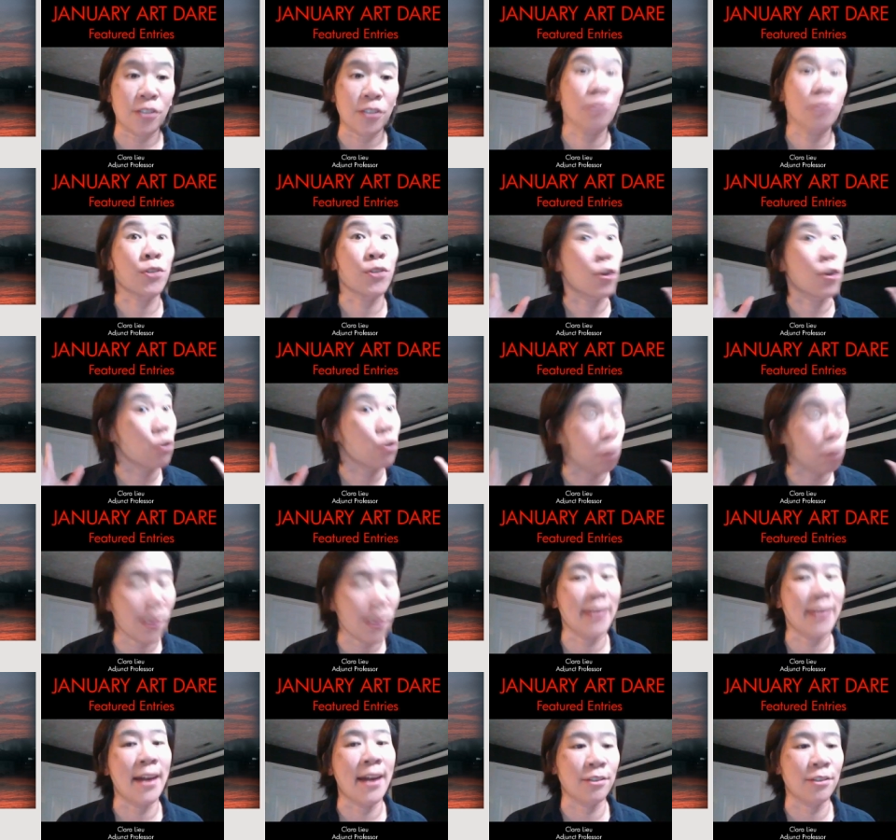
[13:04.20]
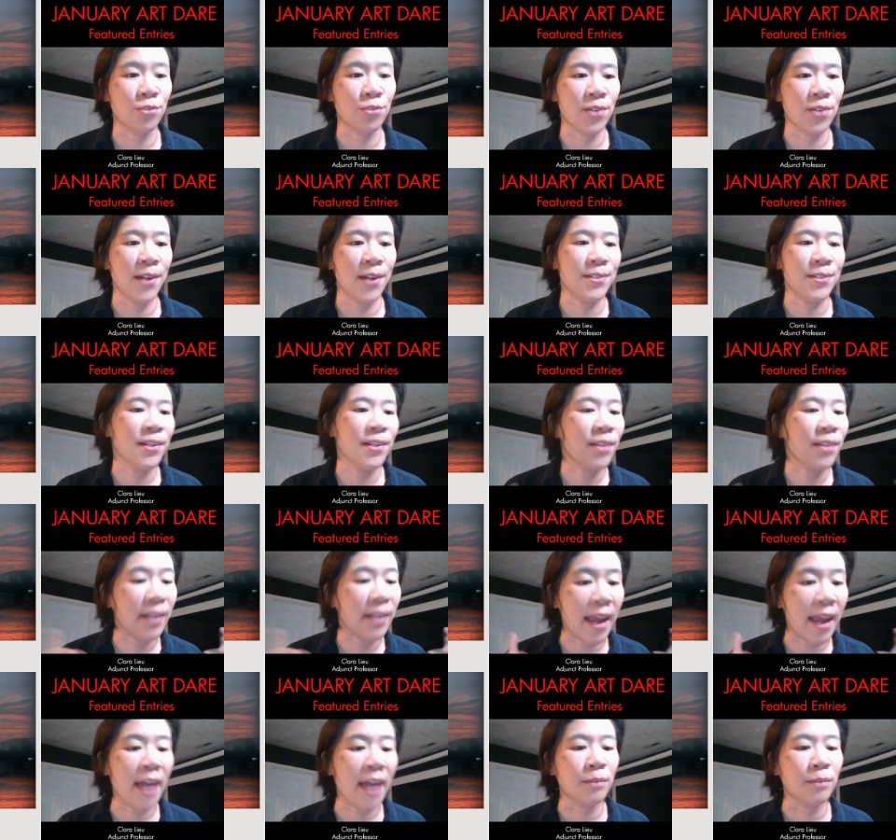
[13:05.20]
It was a great exercise, and I
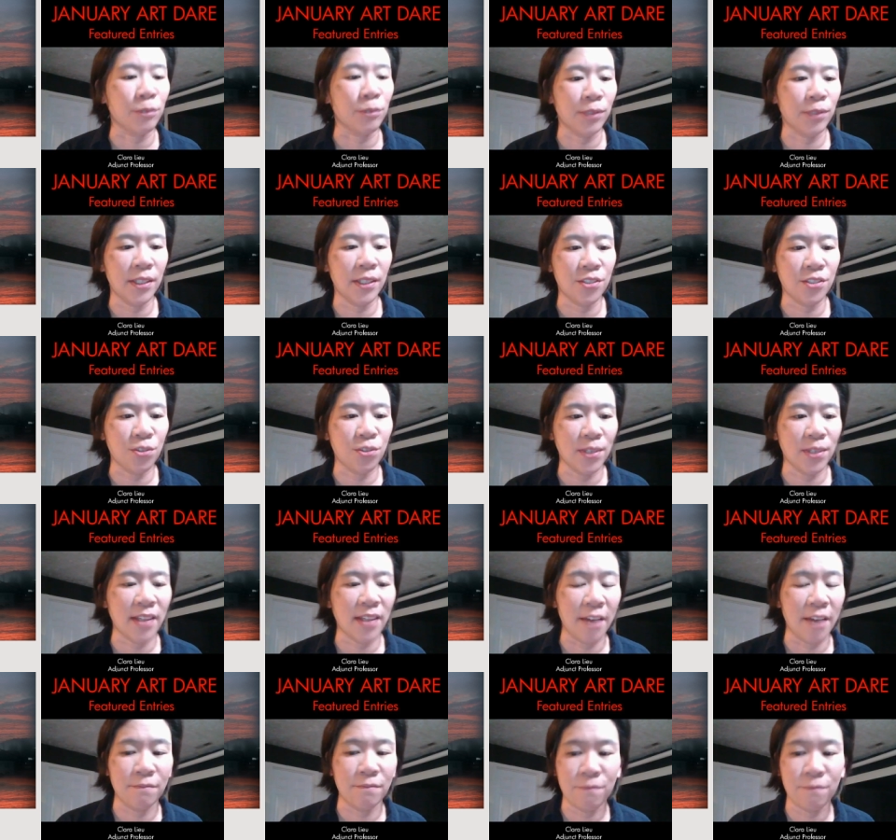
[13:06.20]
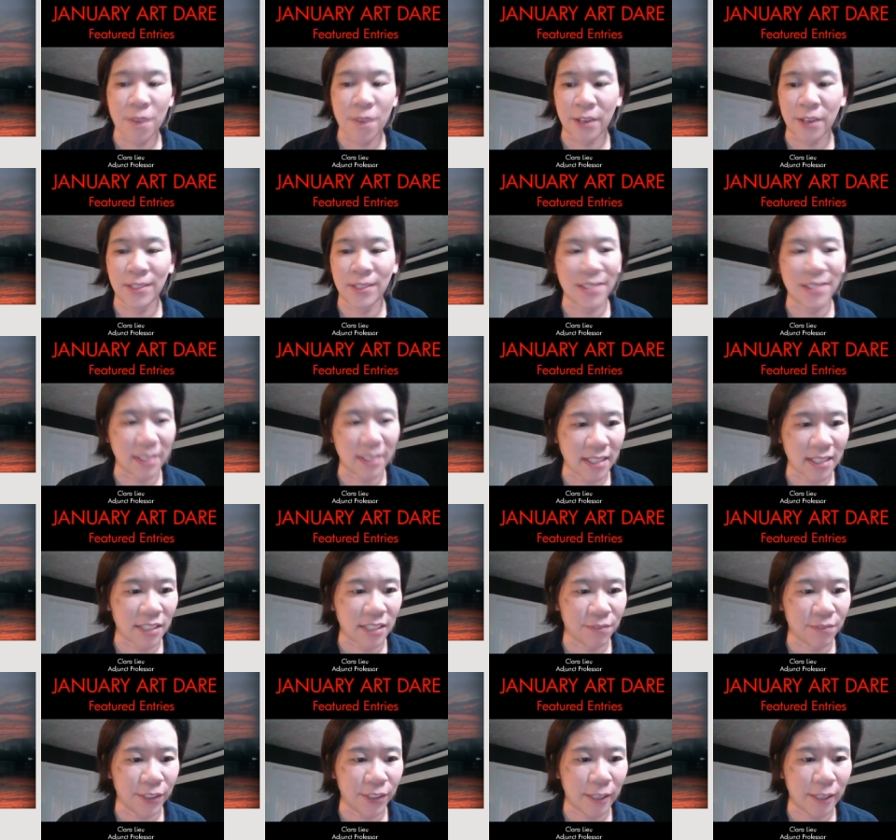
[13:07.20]
think Anamaria is doing that very
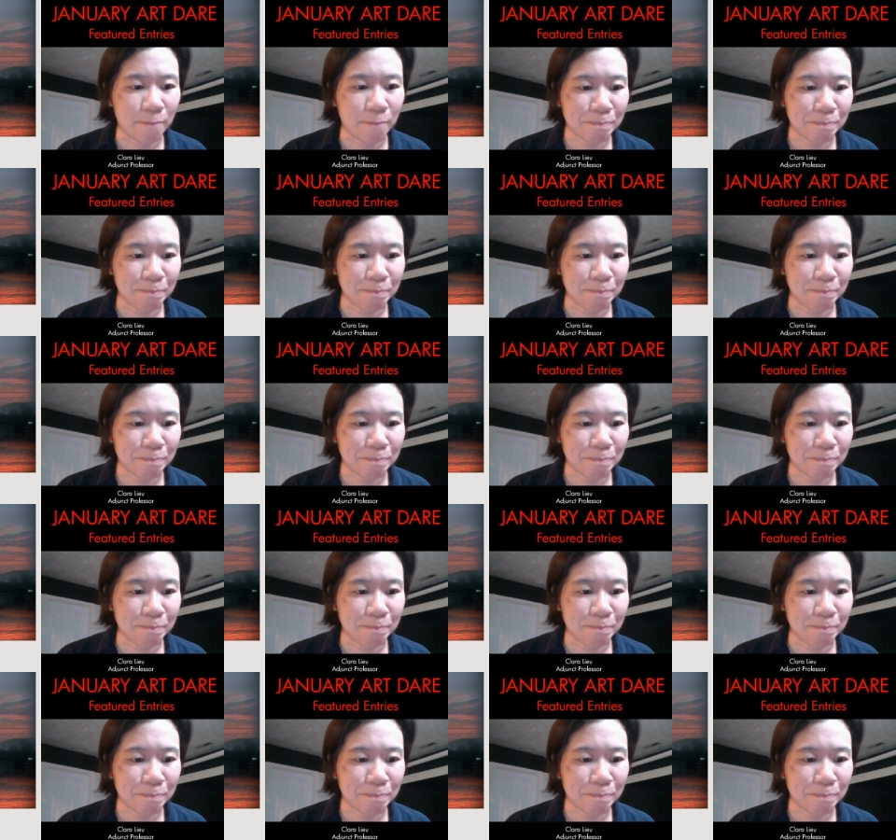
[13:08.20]
successfully.